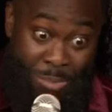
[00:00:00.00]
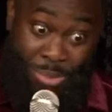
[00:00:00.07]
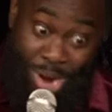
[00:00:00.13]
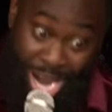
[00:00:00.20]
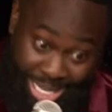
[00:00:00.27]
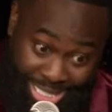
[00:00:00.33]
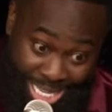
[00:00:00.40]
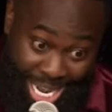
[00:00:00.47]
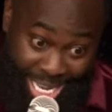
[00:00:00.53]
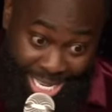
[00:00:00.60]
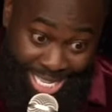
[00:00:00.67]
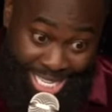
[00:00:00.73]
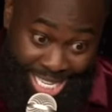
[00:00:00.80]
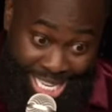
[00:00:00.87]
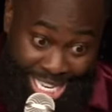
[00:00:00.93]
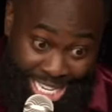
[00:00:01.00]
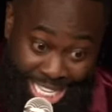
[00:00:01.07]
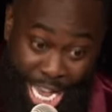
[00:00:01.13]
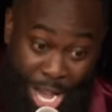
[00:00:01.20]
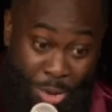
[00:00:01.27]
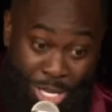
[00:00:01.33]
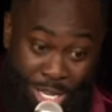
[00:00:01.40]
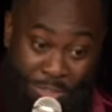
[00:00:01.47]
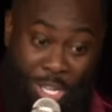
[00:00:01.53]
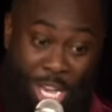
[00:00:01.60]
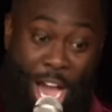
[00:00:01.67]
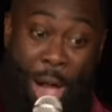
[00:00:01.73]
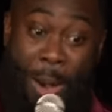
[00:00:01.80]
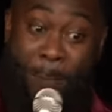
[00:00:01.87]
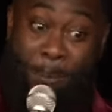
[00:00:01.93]
Brother, they'll give
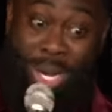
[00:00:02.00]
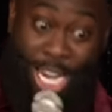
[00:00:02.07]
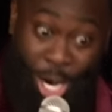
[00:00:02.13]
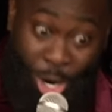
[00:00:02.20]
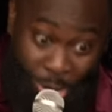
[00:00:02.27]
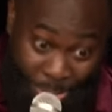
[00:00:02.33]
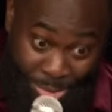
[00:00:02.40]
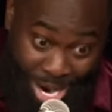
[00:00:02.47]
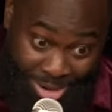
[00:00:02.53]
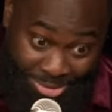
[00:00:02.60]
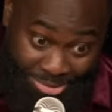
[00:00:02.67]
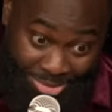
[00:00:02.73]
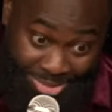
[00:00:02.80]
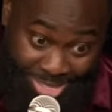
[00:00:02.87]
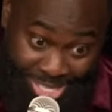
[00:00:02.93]
you a bill, bruv.